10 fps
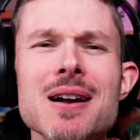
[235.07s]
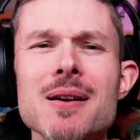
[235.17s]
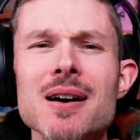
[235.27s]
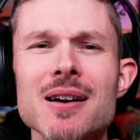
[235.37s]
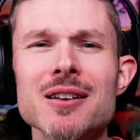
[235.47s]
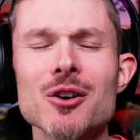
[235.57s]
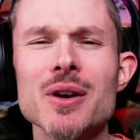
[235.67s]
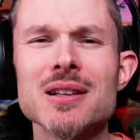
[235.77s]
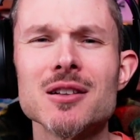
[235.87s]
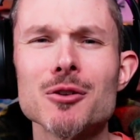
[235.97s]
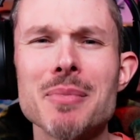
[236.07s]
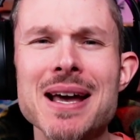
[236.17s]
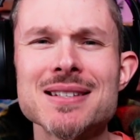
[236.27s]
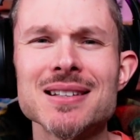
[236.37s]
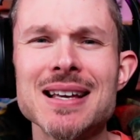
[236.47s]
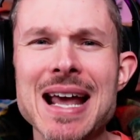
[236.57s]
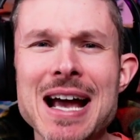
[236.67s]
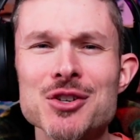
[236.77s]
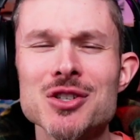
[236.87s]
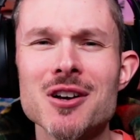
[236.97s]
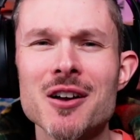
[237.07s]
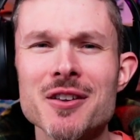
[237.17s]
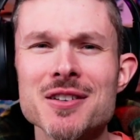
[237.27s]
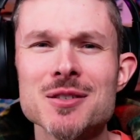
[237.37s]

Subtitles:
hitting a little mandolin action on there,